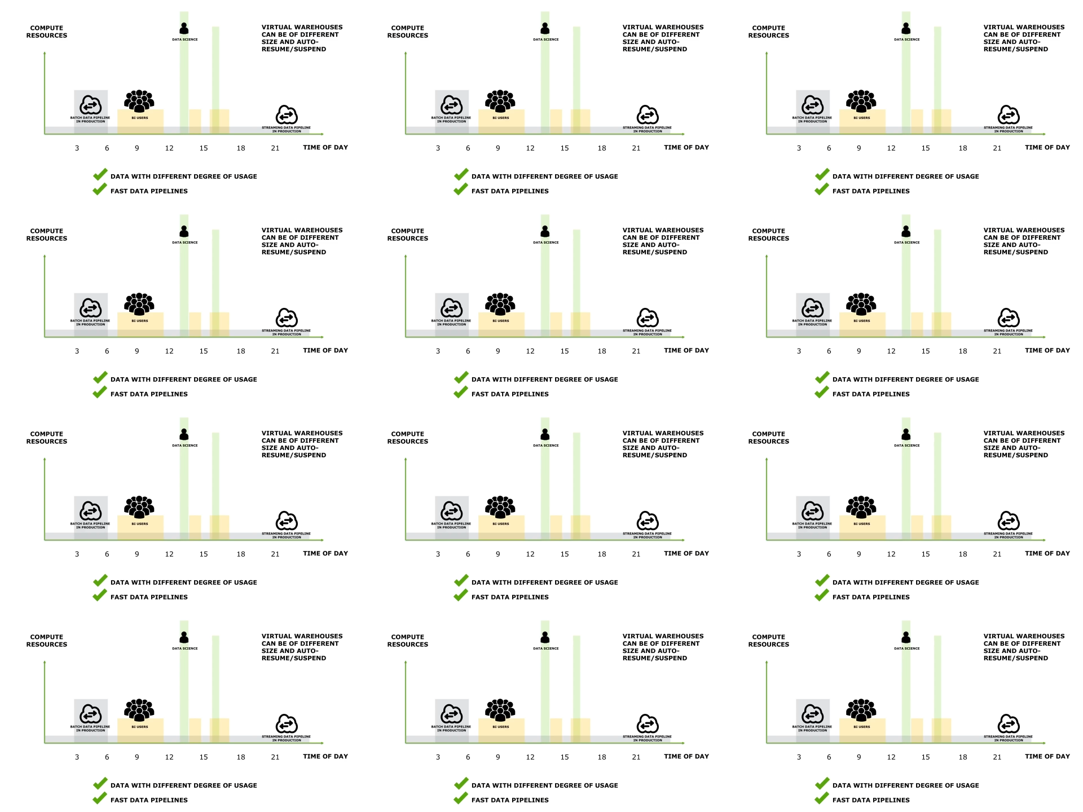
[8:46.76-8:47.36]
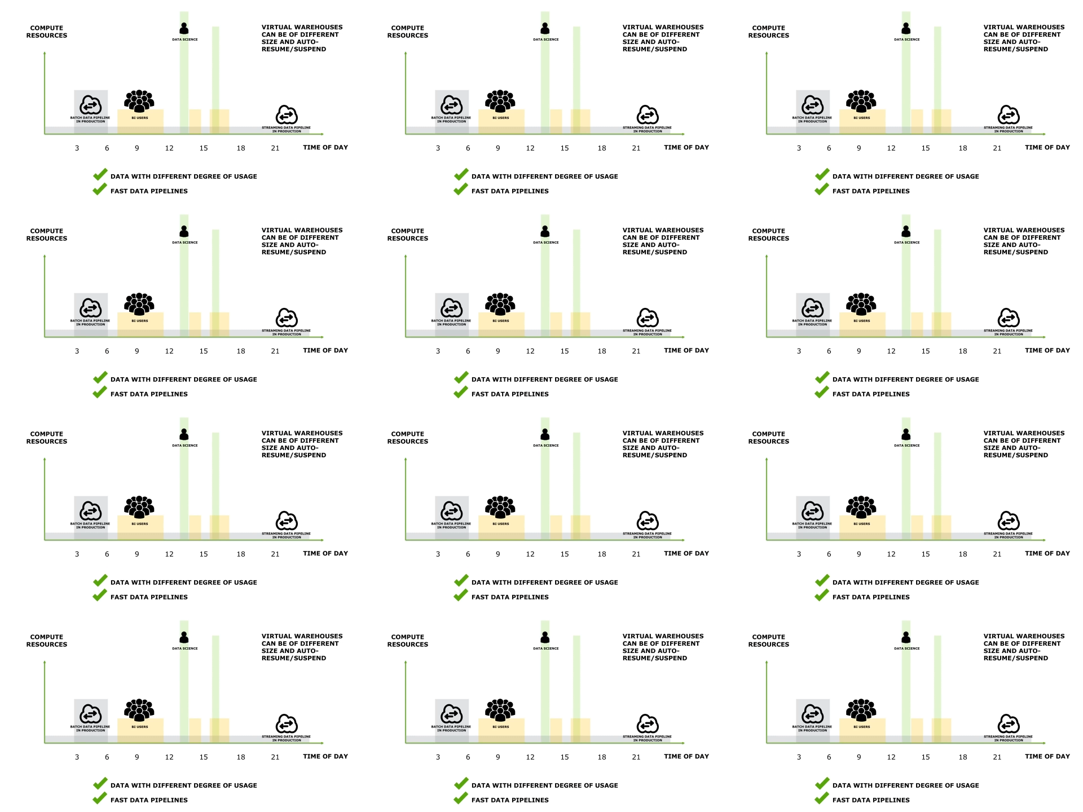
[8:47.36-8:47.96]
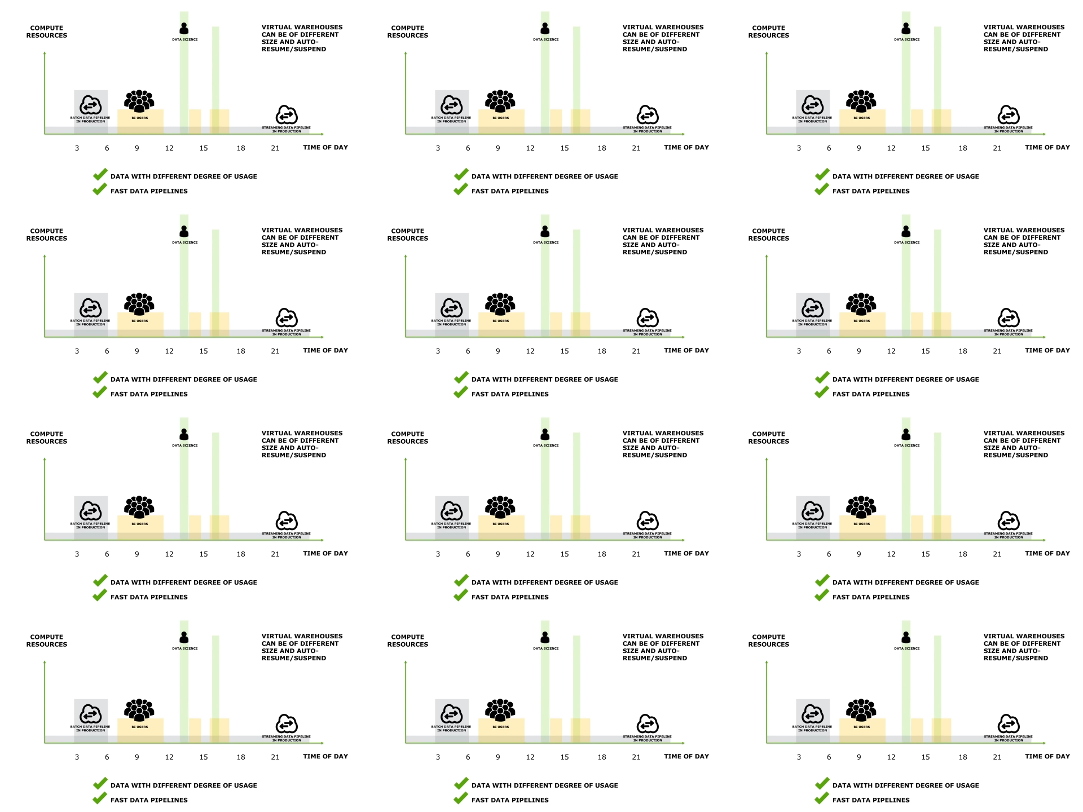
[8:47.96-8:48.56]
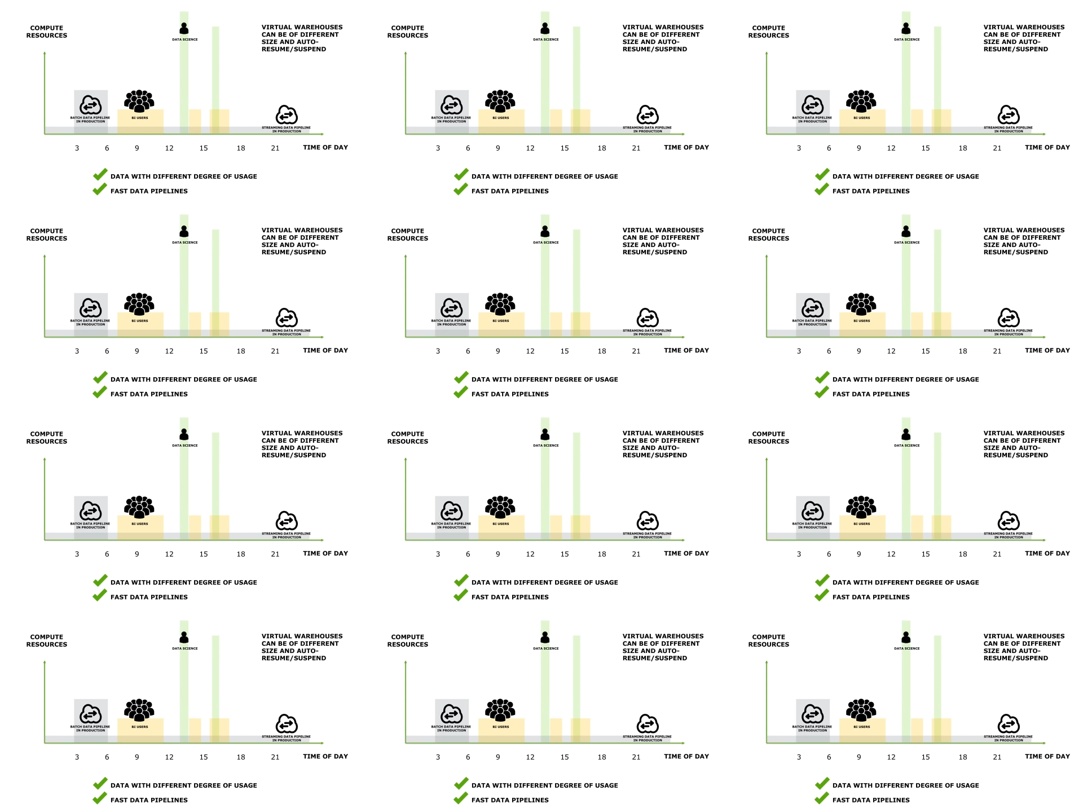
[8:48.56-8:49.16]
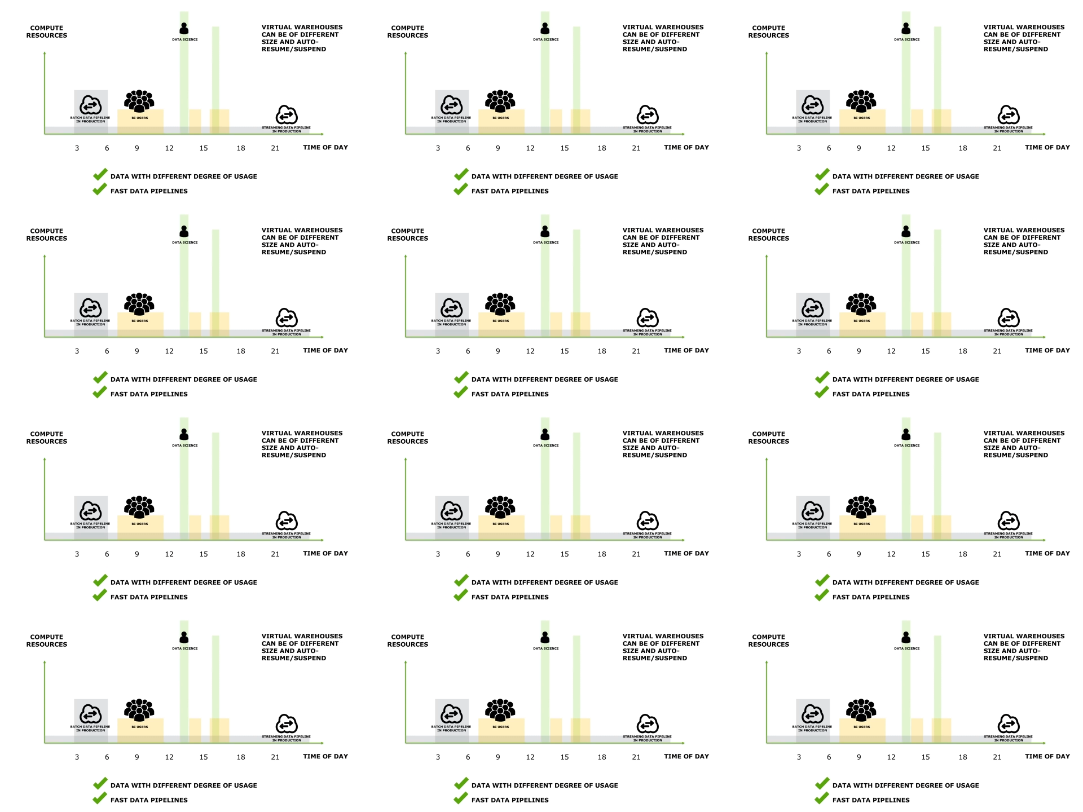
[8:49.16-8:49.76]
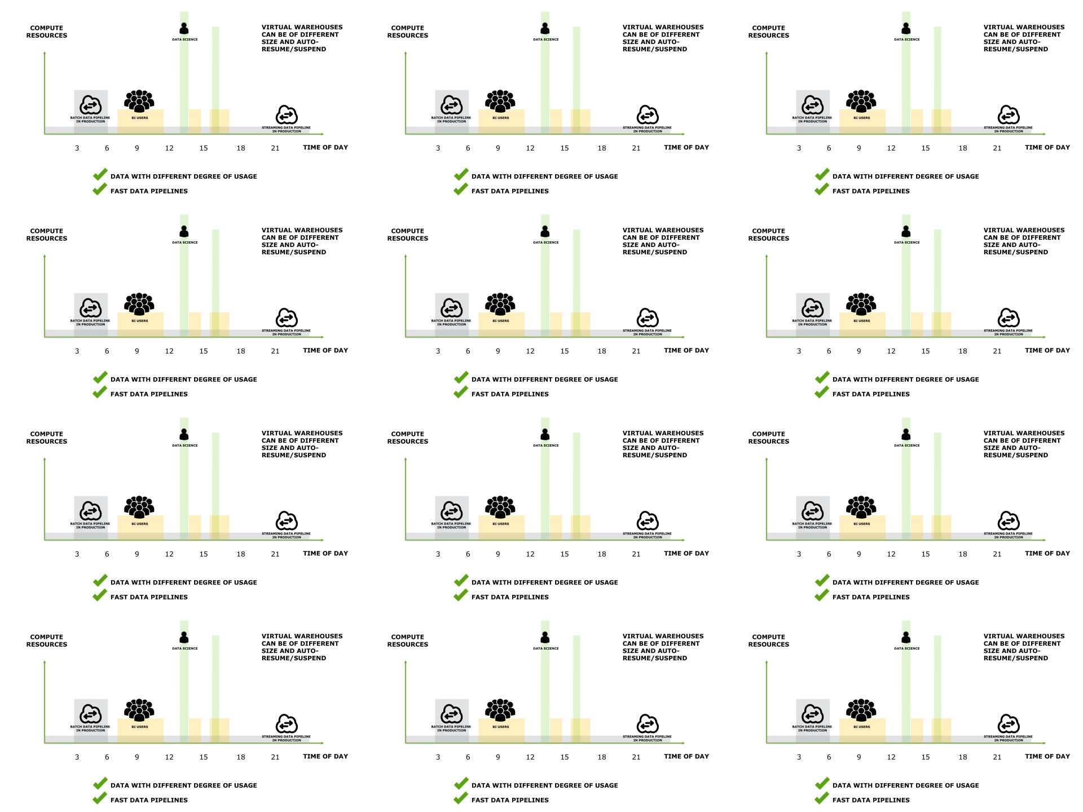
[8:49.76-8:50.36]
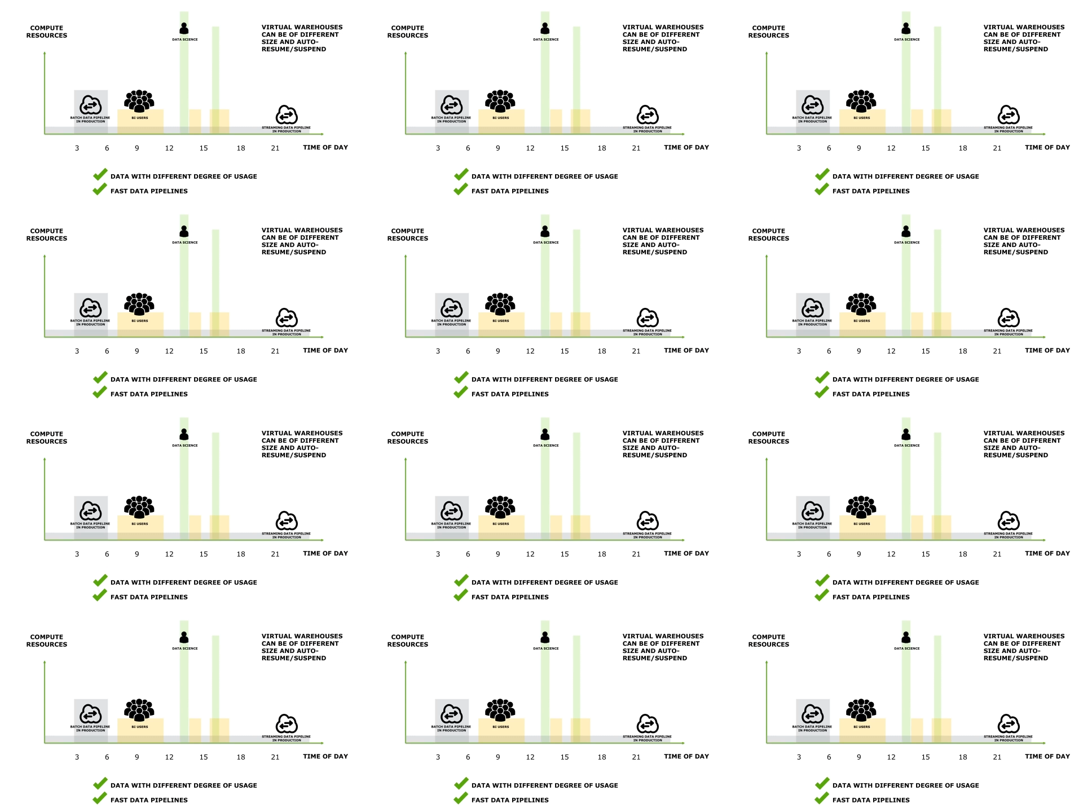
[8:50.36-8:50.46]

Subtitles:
[unreadable: no face in view]